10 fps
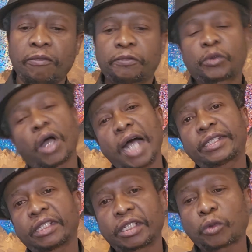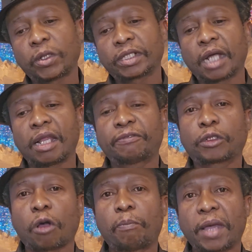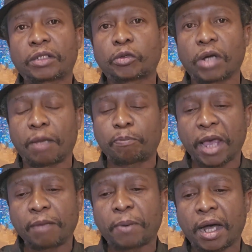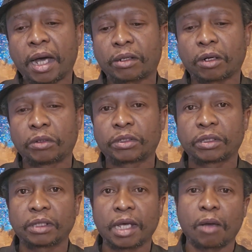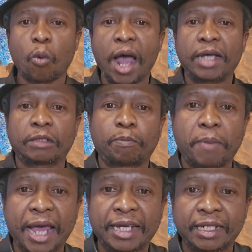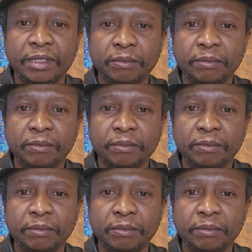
to answer this question, I'll have to go back to a paper I wrote a while back.